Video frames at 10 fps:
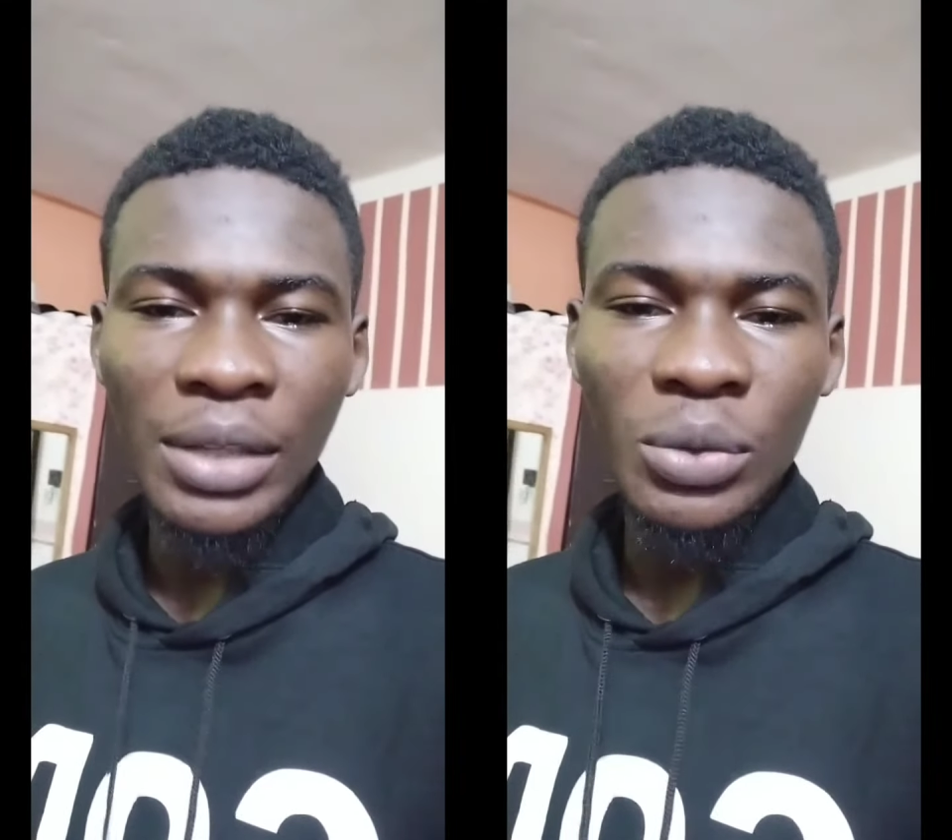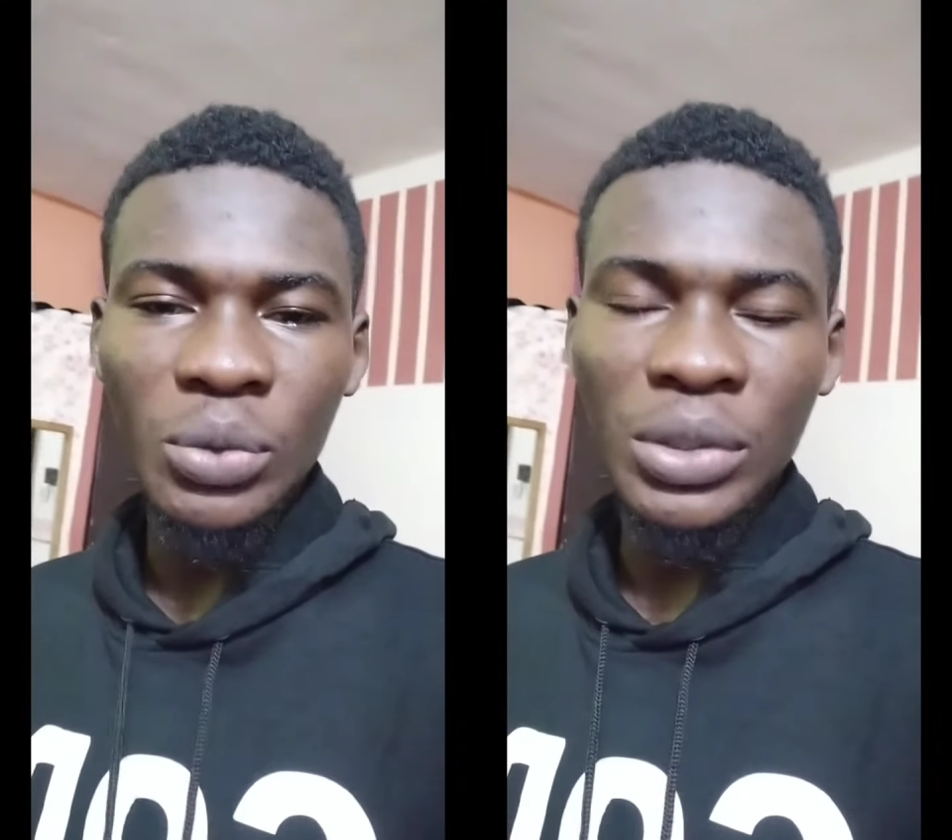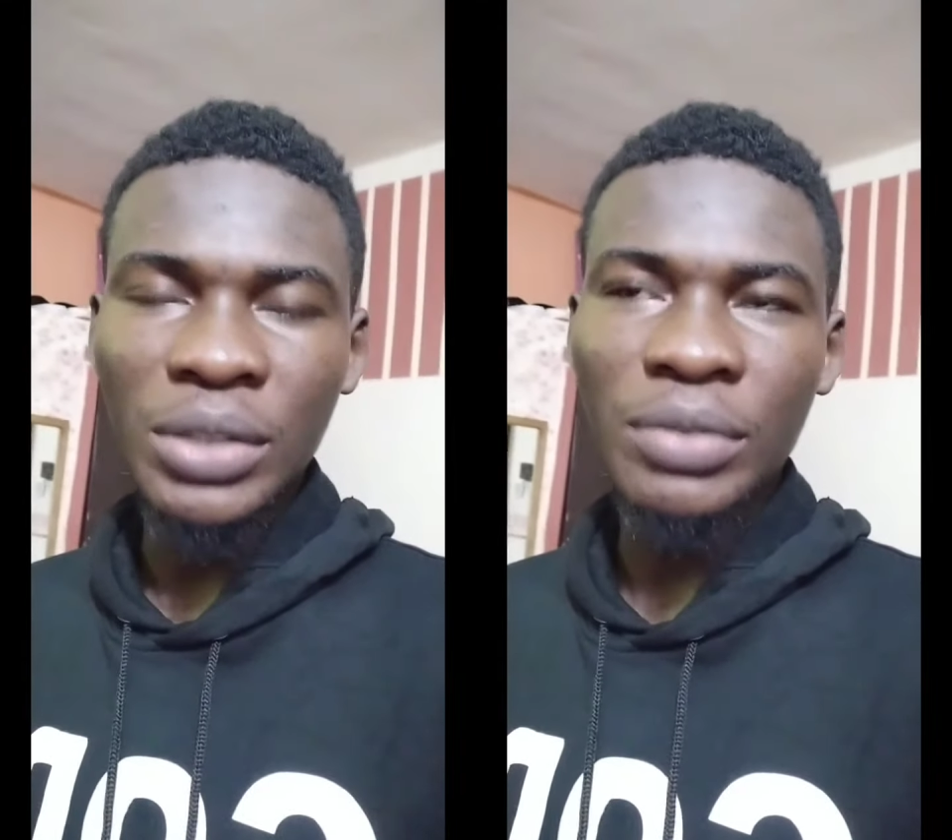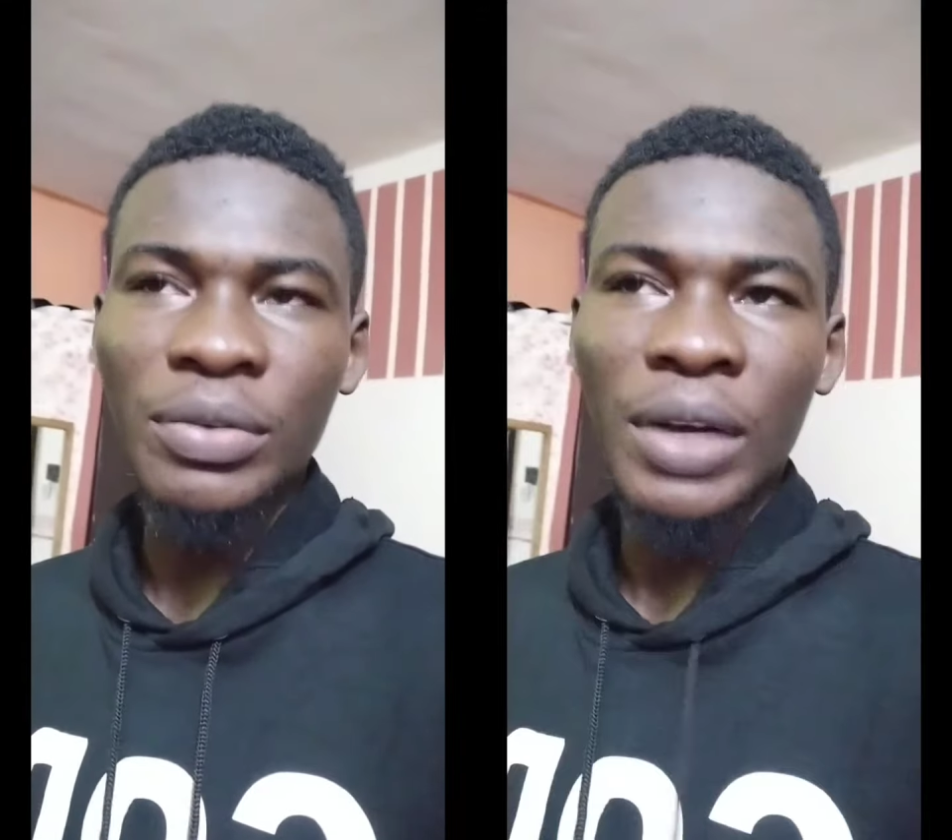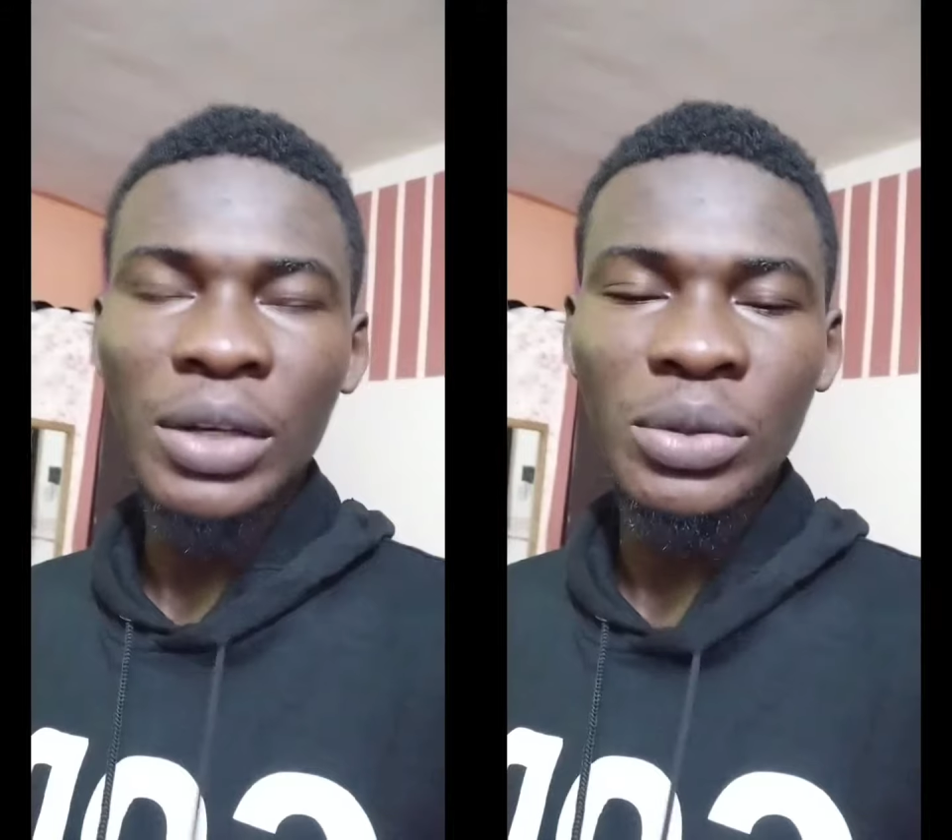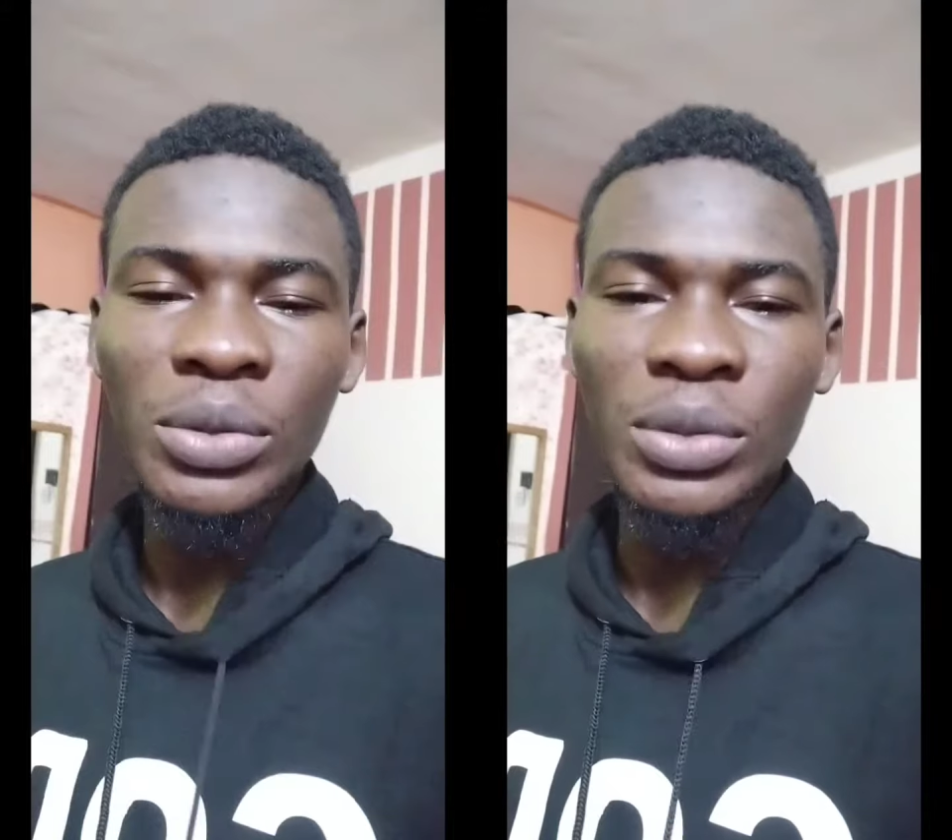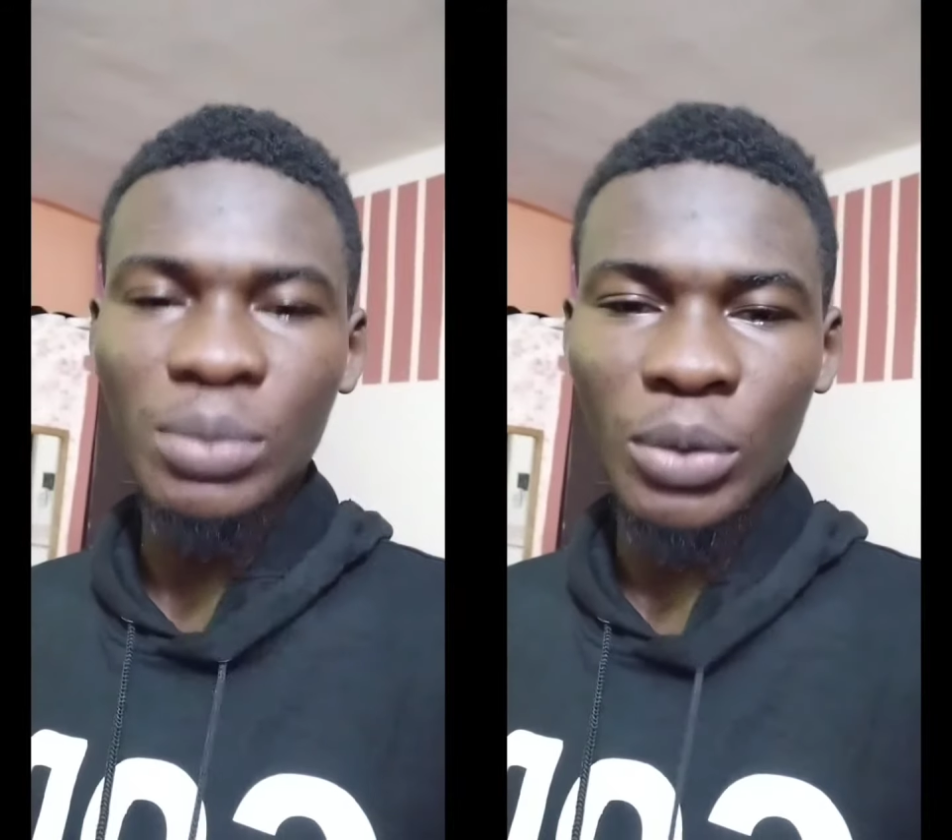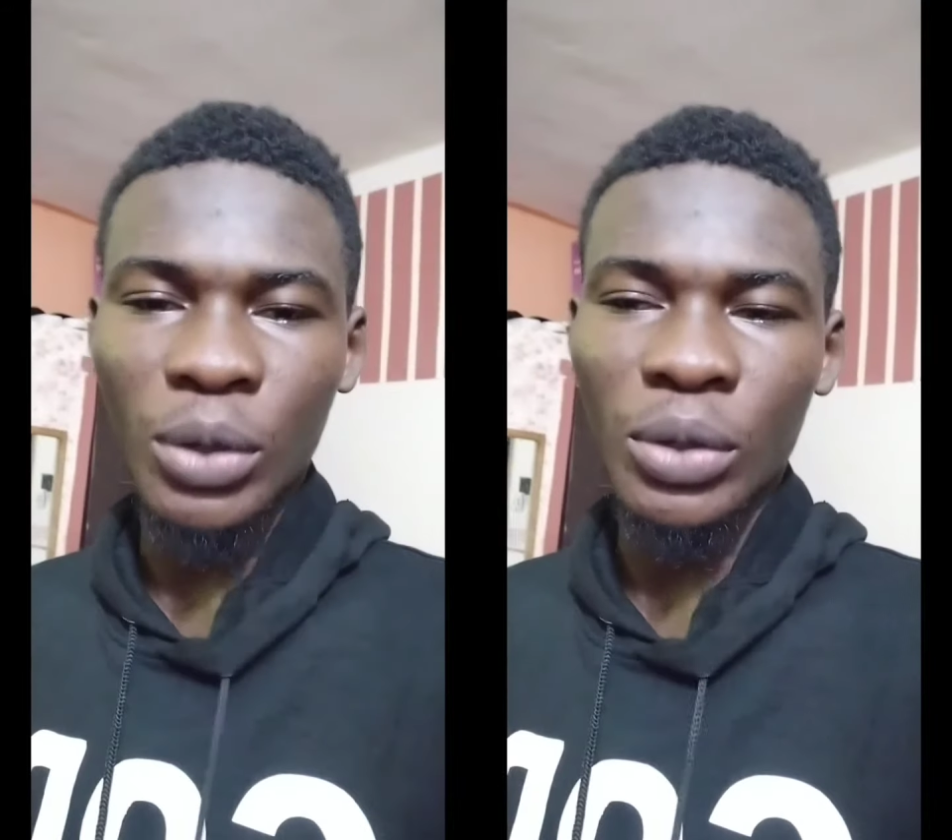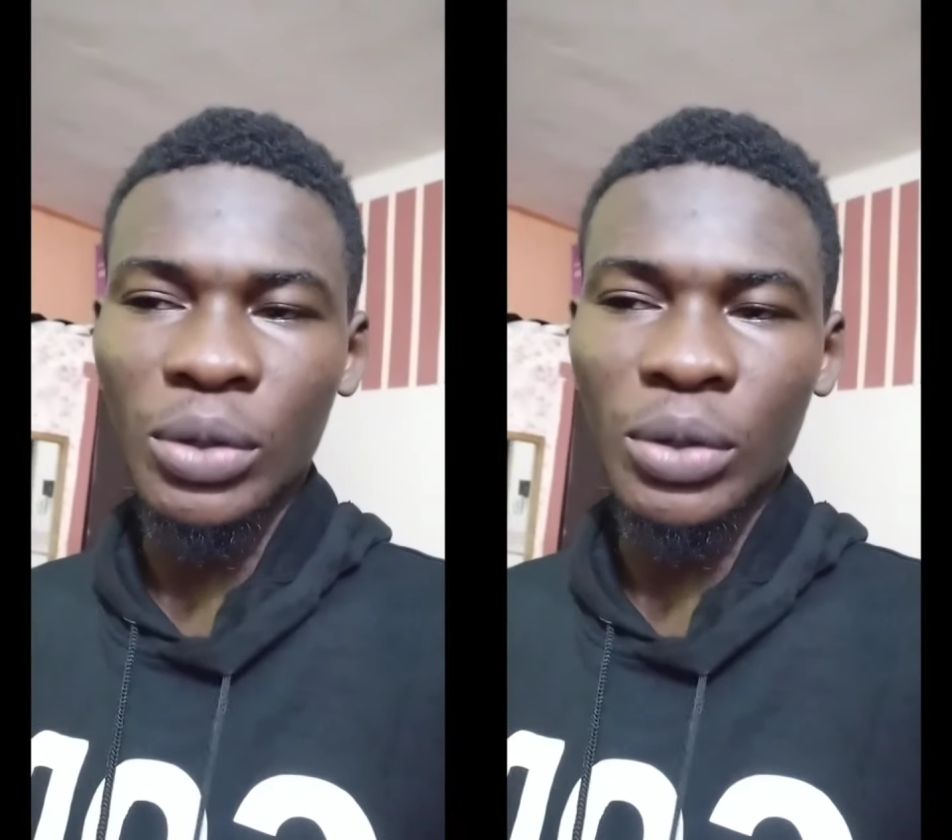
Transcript: will devalue the more.